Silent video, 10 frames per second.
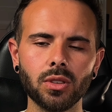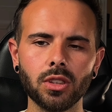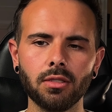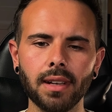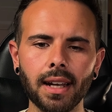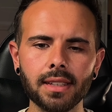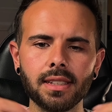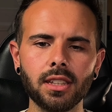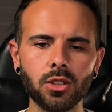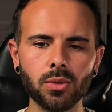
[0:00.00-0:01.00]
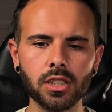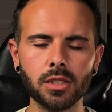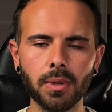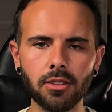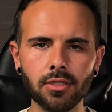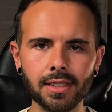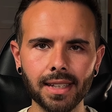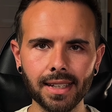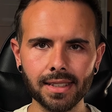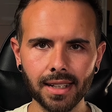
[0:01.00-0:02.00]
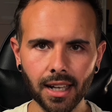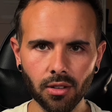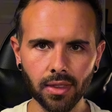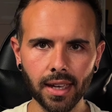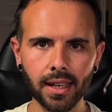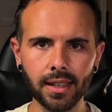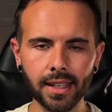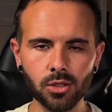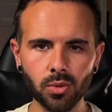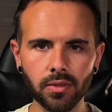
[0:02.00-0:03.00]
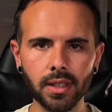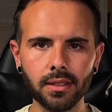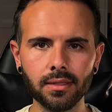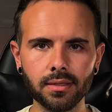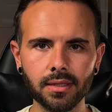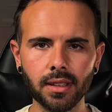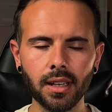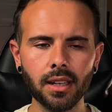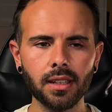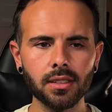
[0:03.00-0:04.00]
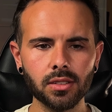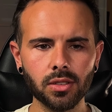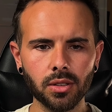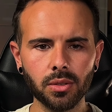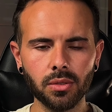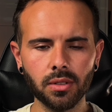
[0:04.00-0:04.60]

The reality that you experience isn't out there, it's within. So